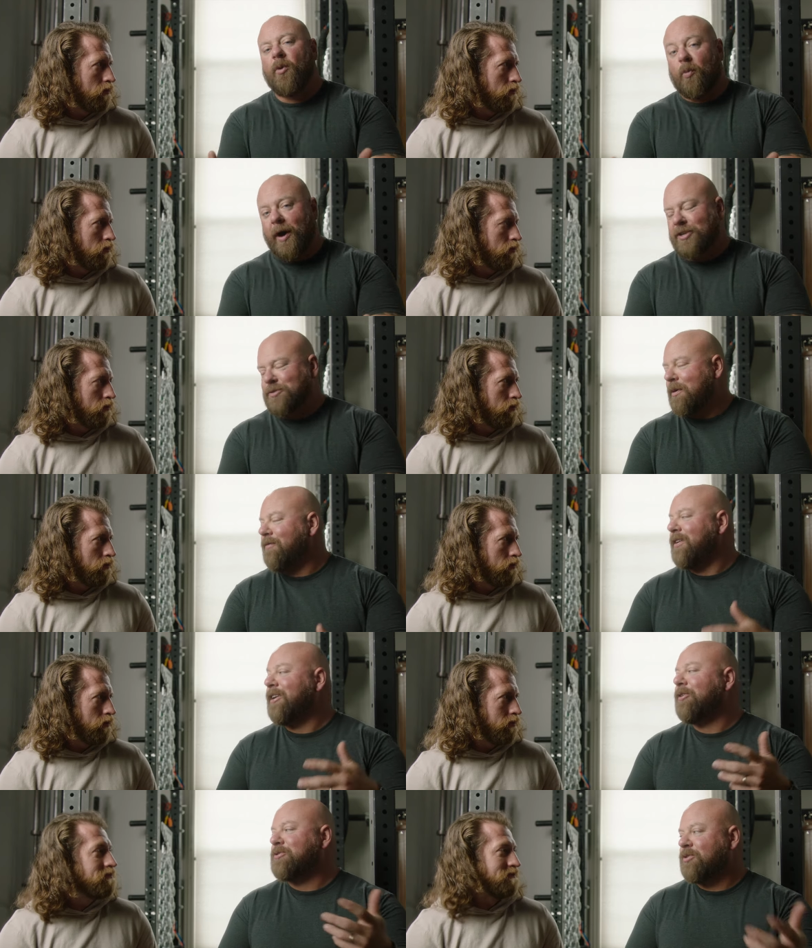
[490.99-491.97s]
Speaker 1: watch my
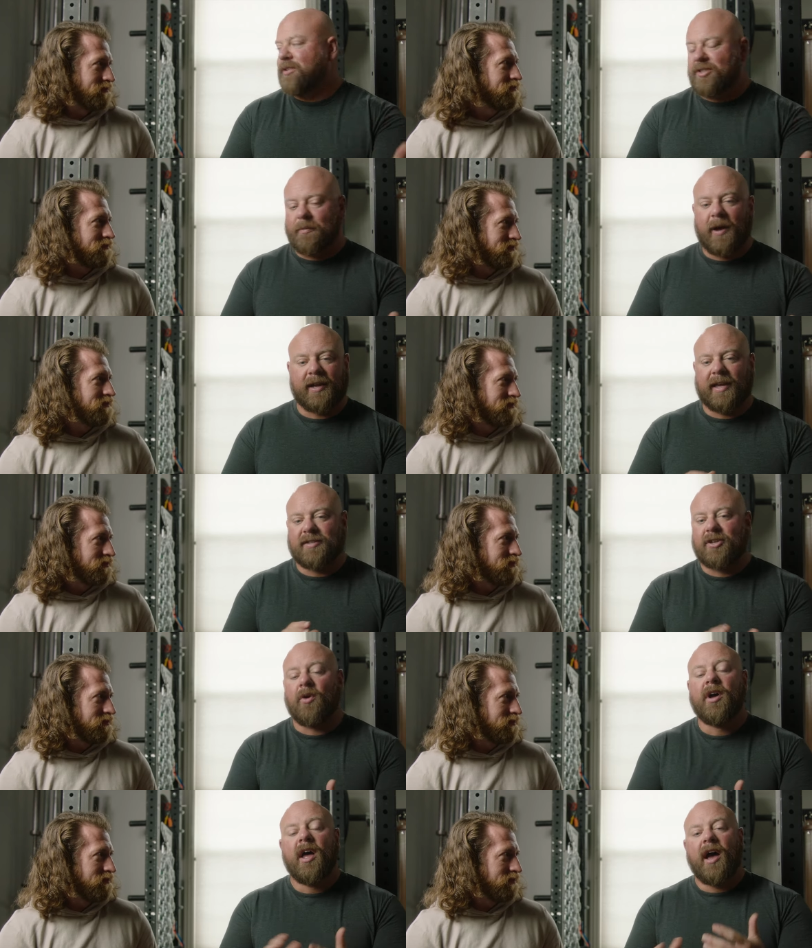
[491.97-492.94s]
videos or listen to podcasts.
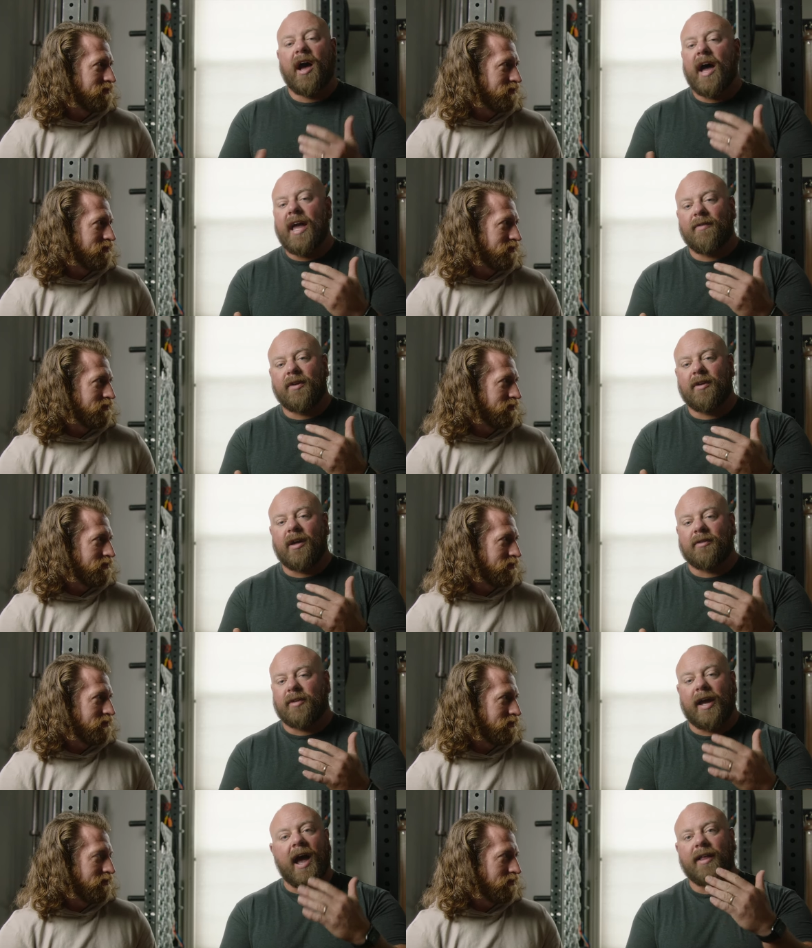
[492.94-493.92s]
No,
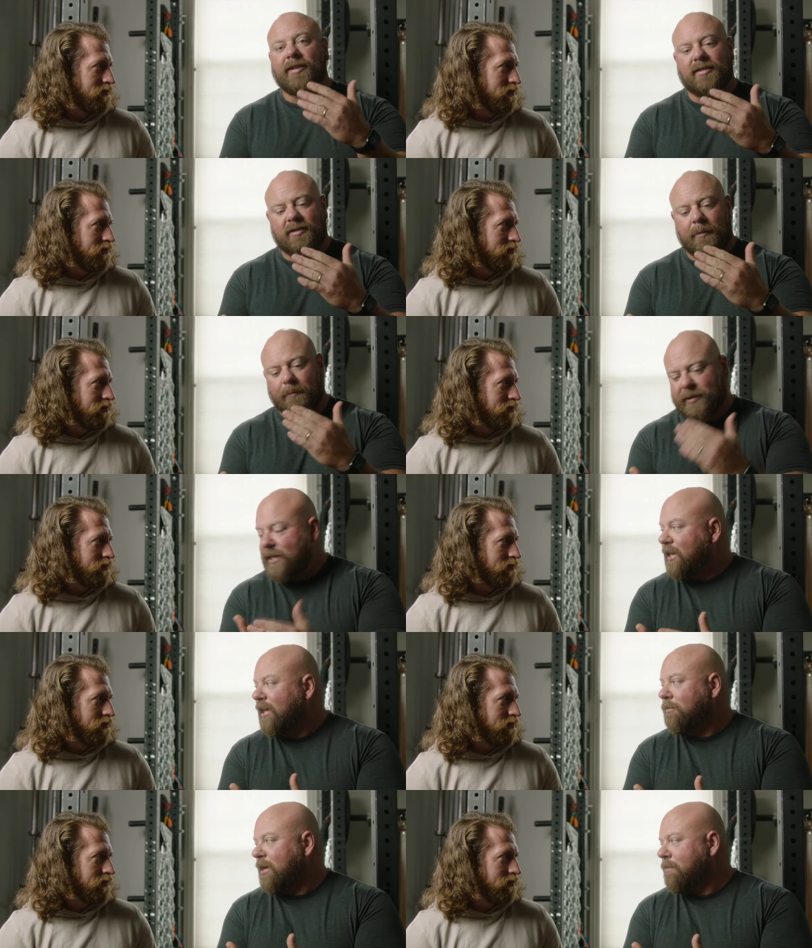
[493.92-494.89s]
I listen to
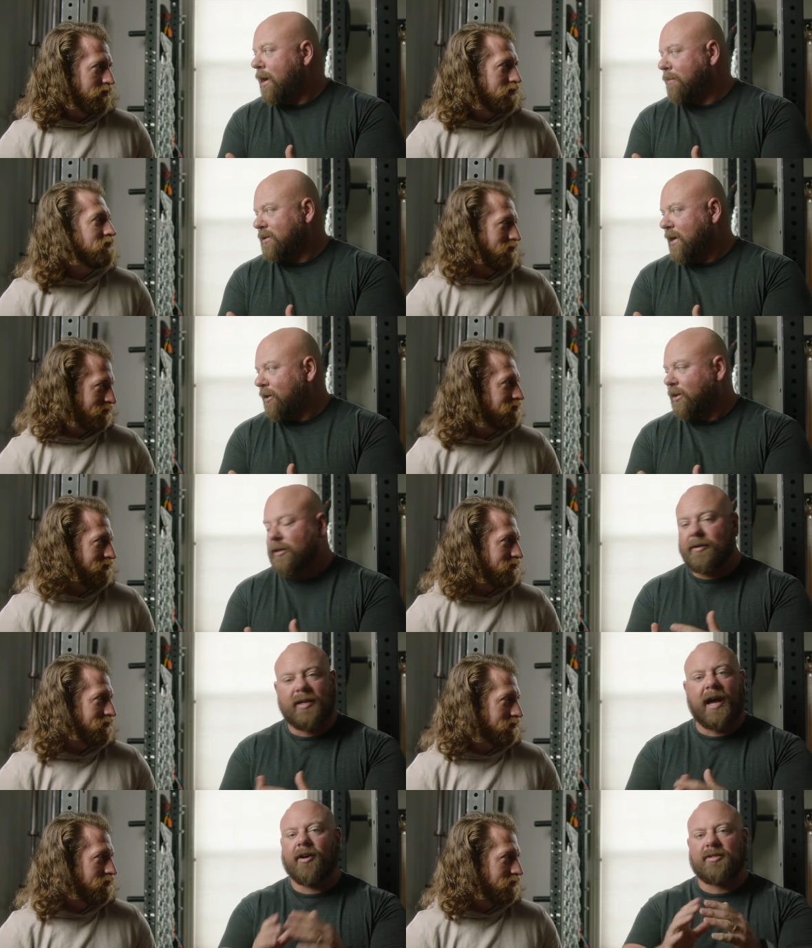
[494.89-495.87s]
"Bleeding Me" by Metallica.
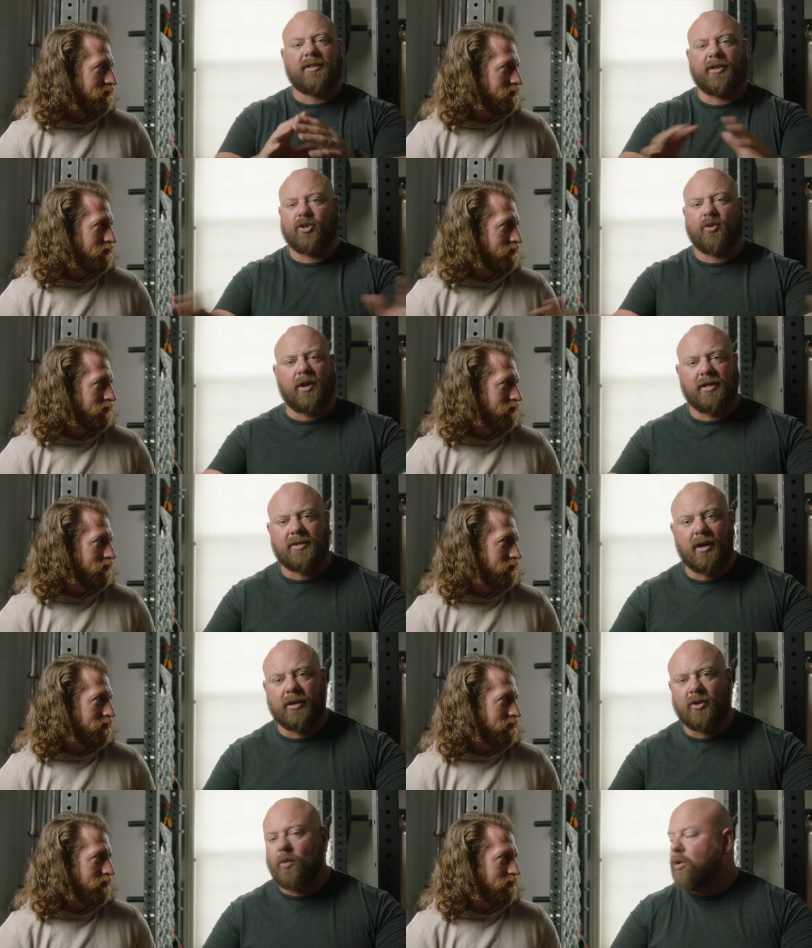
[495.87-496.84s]
Now, it's not the greatest song in
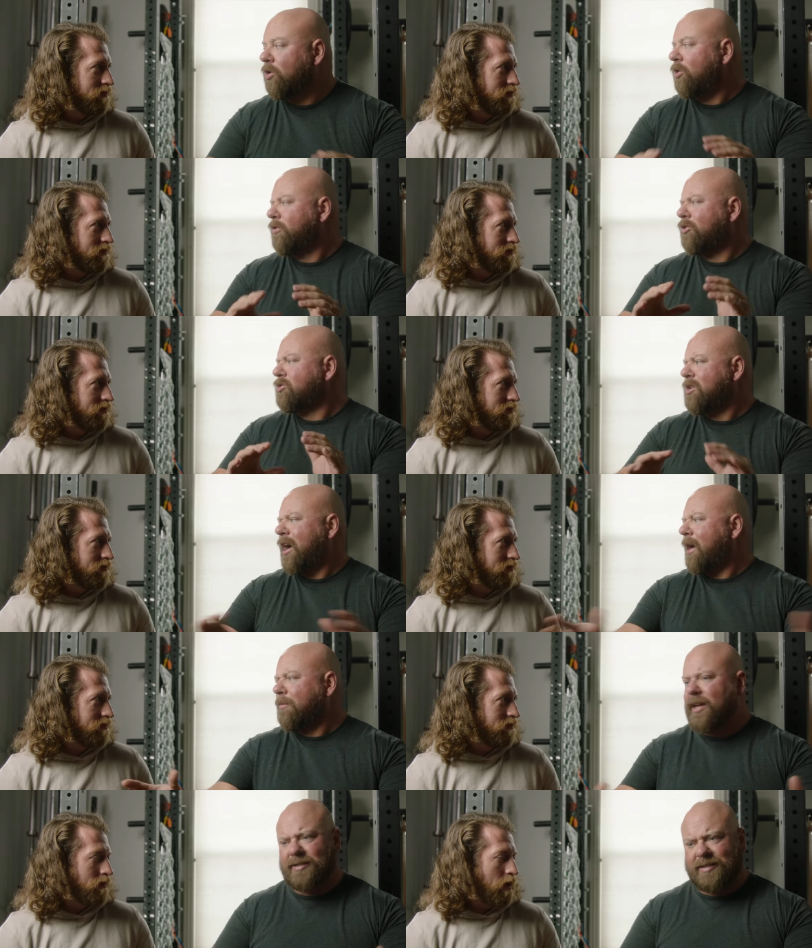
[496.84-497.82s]
the world. I'm
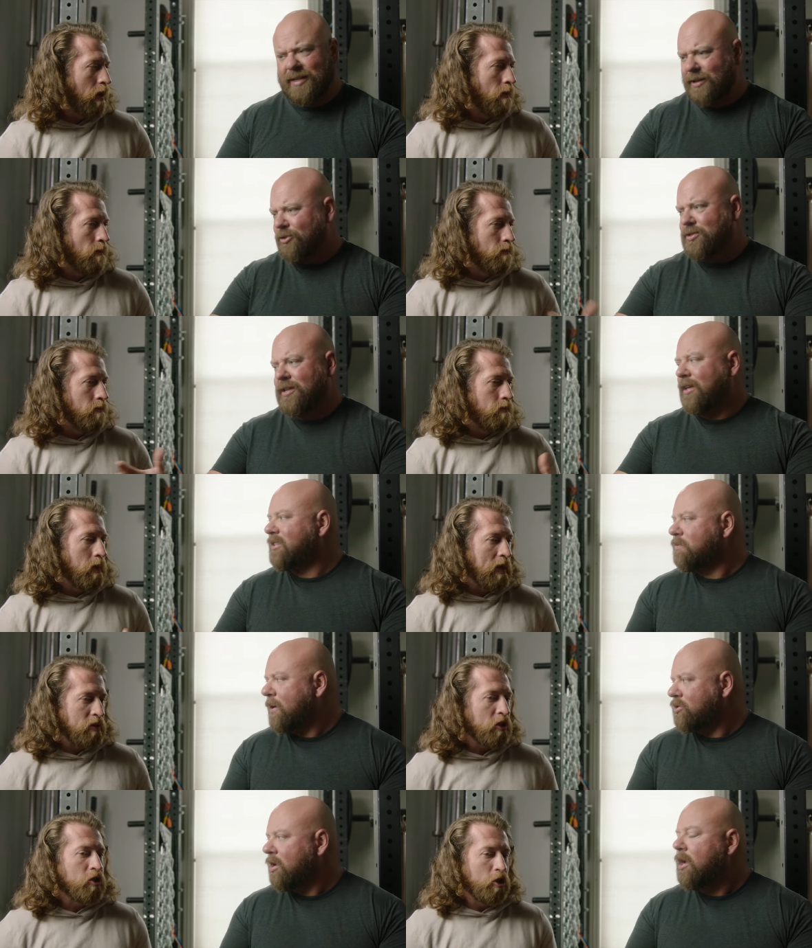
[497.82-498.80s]
not saying there's anything
Speaker 2: special. But
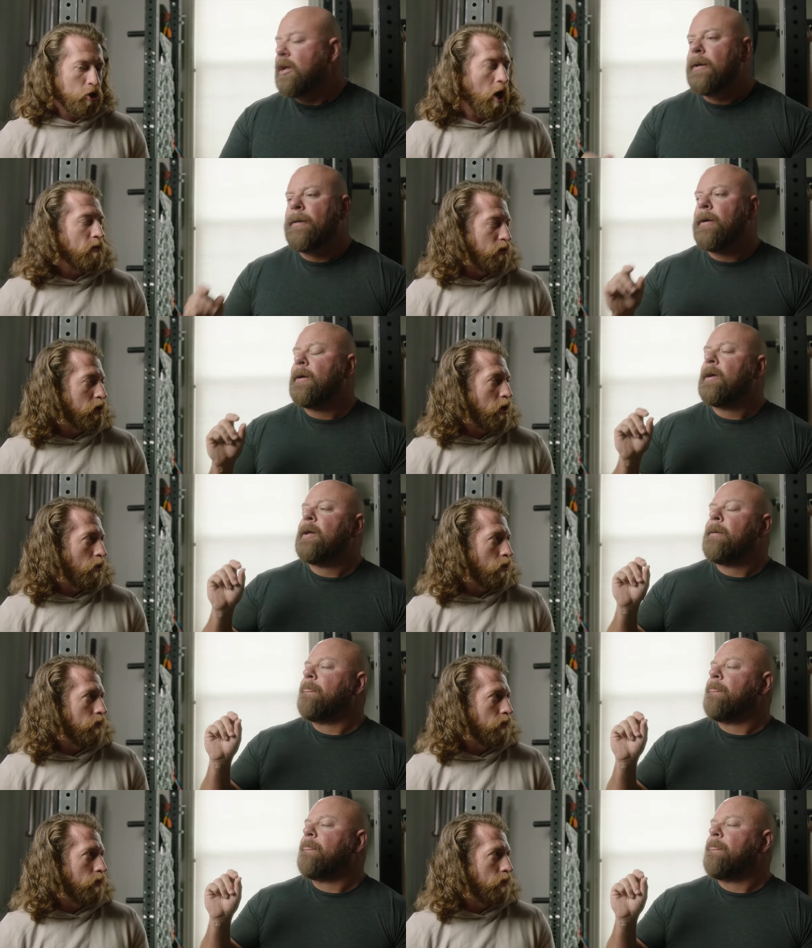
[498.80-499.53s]
it does the job for you.